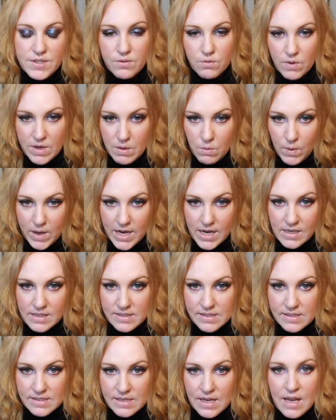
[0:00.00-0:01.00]
3
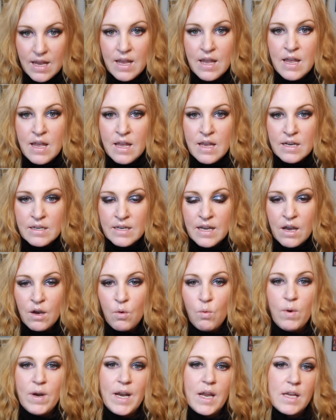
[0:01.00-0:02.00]
weeks.
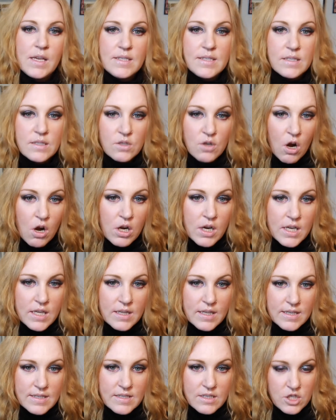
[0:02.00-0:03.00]
Now, when I
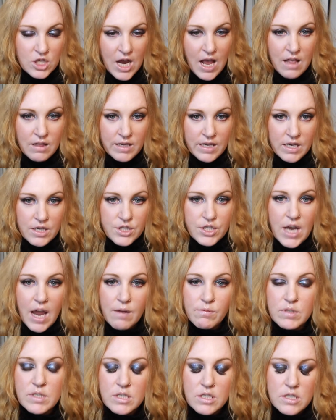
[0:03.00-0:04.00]
started this challenge,
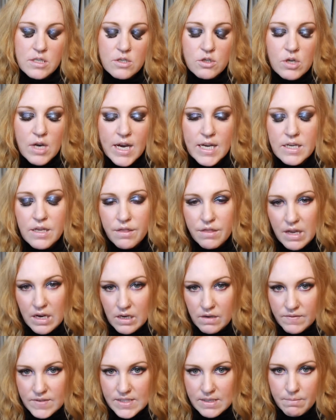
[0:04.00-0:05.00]
I was just trying to
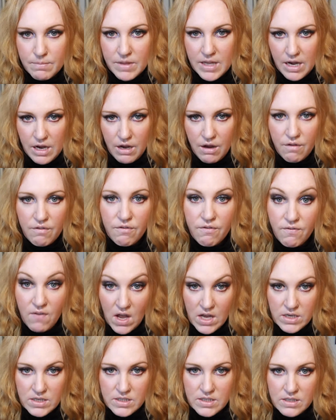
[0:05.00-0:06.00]
think of something
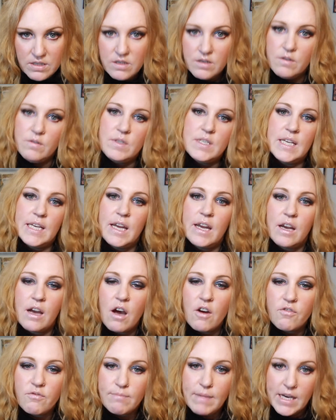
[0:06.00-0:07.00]
fun to do to kick
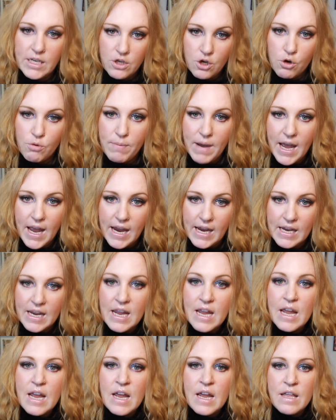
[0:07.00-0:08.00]
off my no-buy
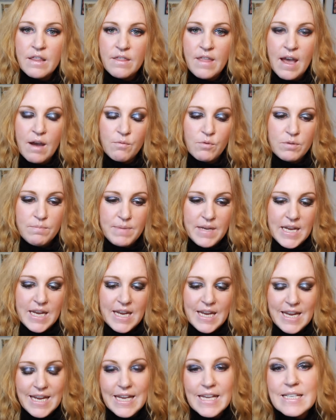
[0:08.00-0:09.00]
that would
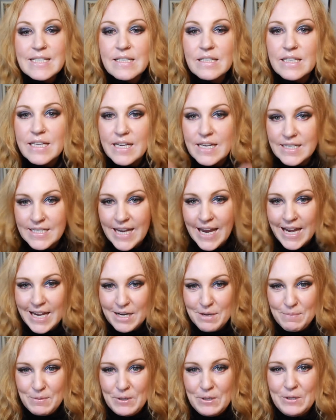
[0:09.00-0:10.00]
be easily
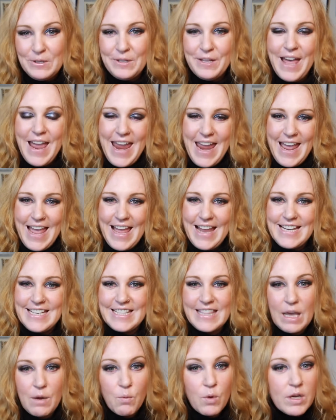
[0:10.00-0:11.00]
attainable and
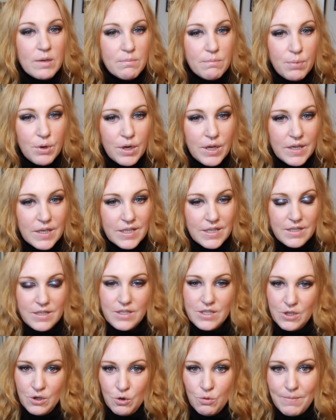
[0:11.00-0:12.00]
that wouldn't put
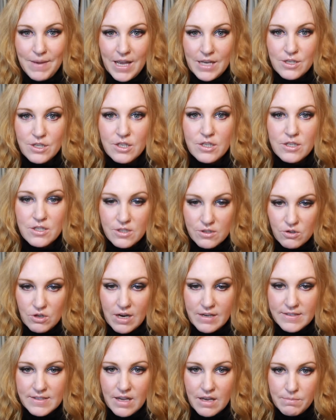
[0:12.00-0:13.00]
too much
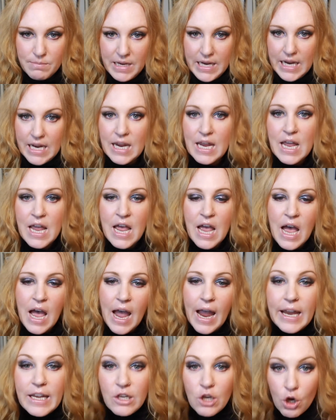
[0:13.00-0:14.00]
stress on me.
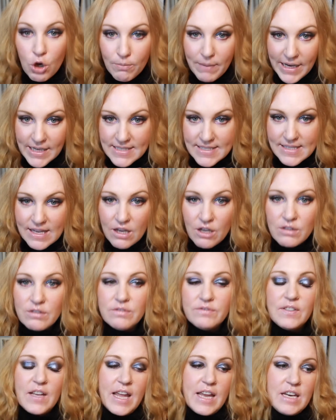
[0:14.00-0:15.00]
I know
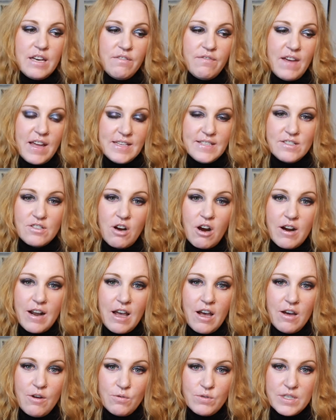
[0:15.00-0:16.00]
myself, and if I start
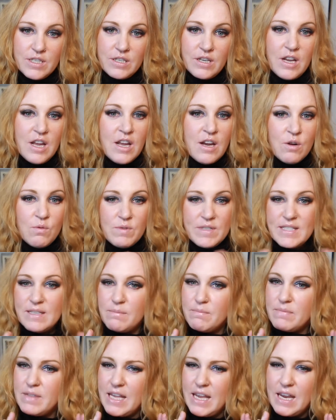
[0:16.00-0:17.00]
out with
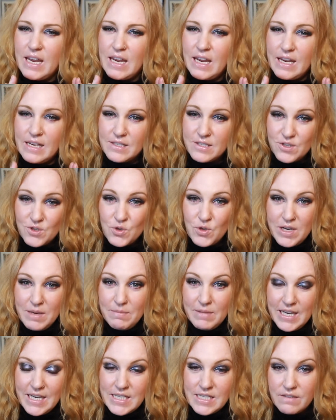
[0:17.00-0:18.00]
something
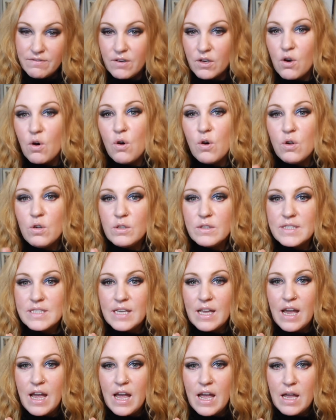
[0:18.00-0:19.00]
extremely difficult,
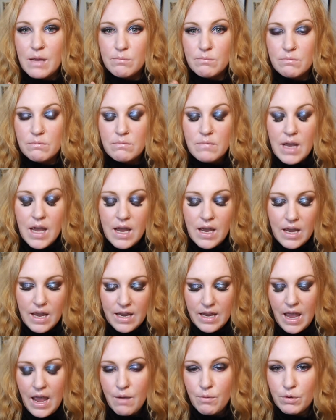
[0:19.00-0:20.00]

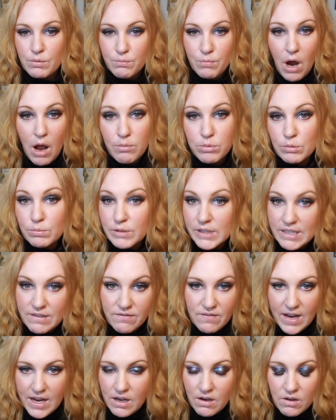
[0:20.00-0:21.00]
I would probably
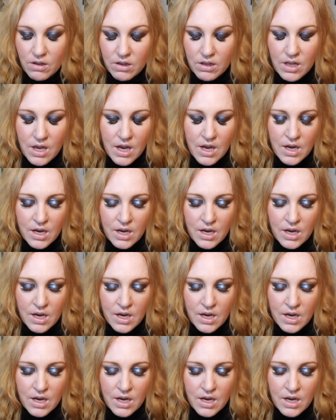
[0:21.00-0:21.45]
fail.